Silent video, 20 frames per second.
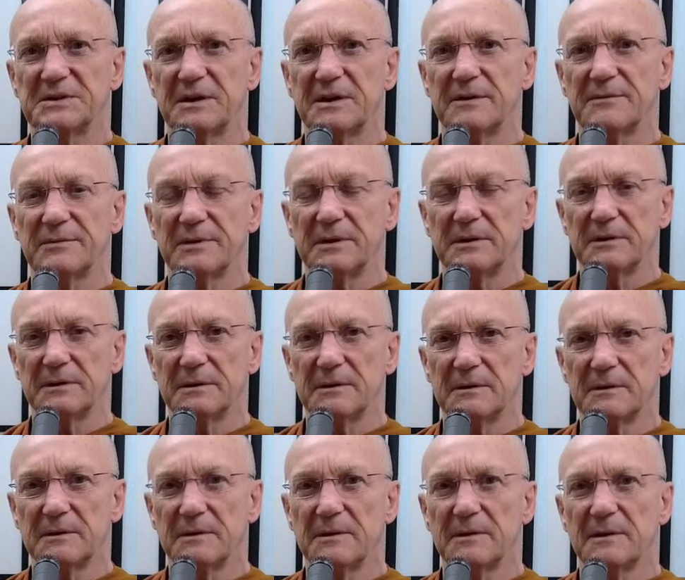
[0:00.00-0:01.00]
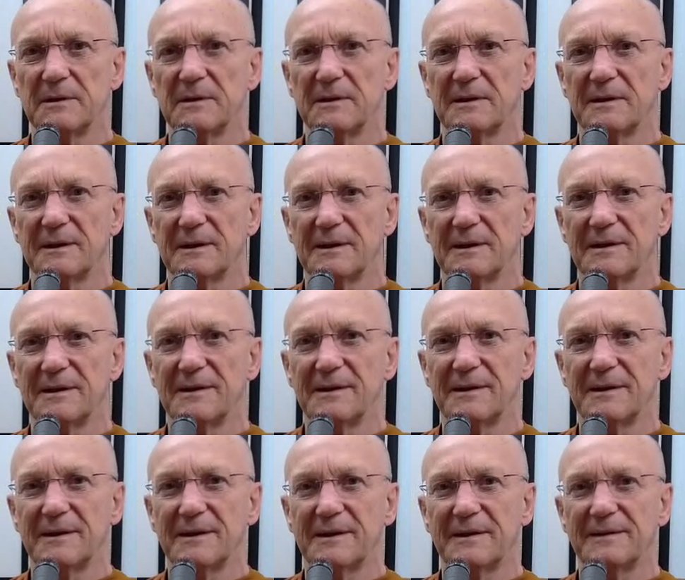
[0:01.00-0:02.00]
given,
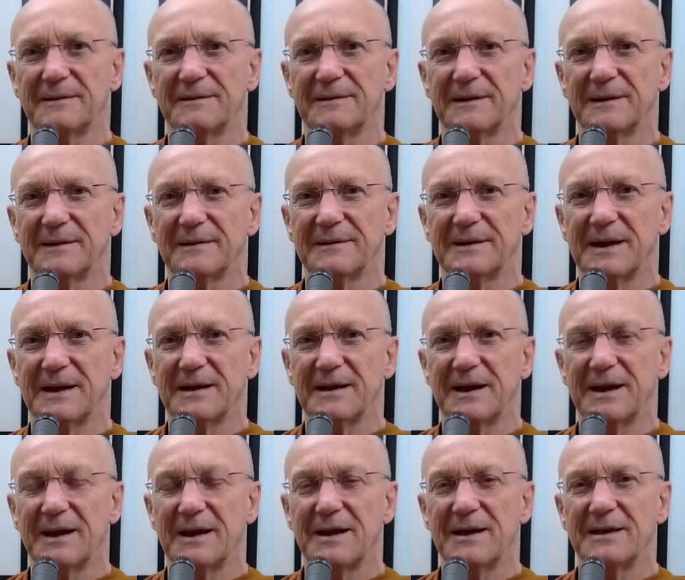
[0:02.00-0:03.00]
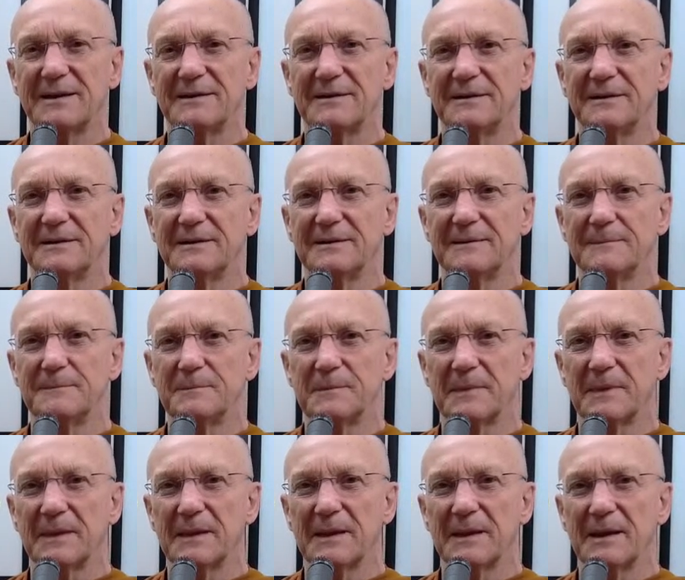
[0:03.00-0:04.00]
and that had
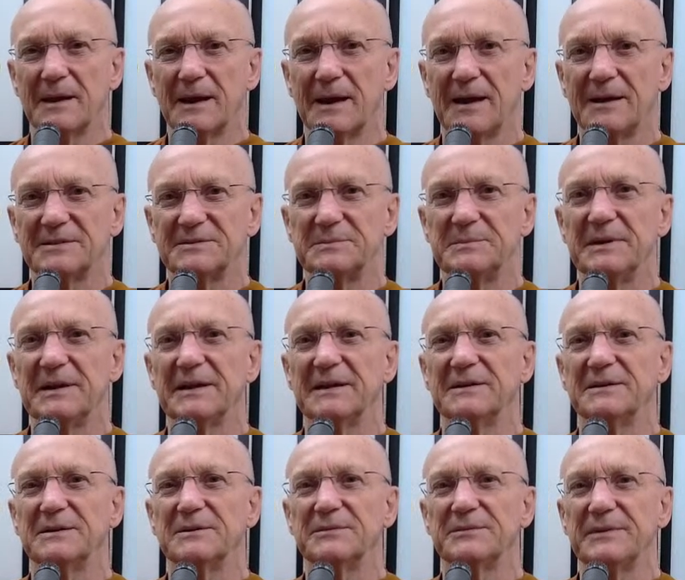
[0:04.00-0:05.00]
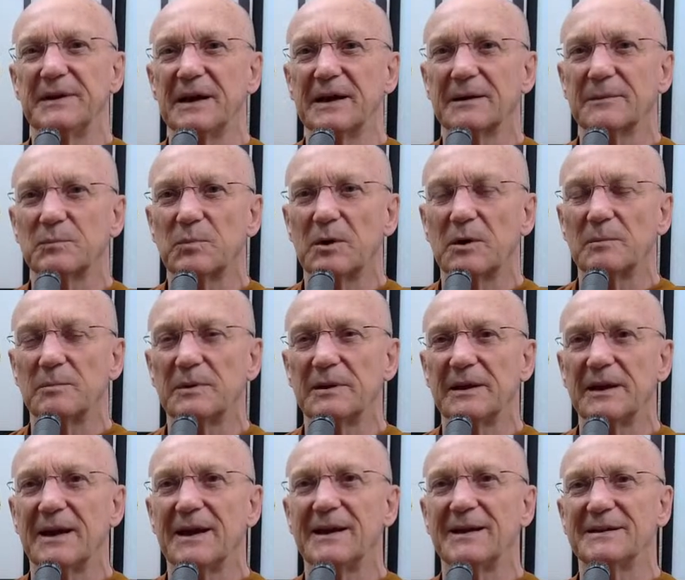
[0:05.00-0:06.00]
as big an effect probably
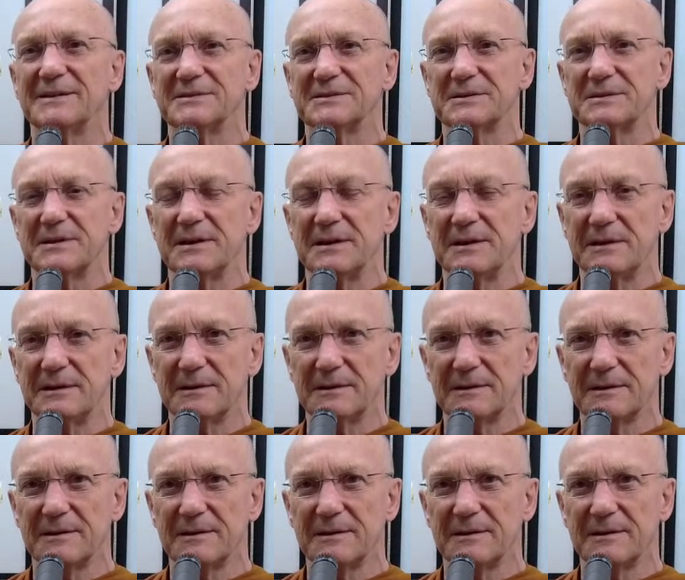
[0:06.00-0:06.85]
as the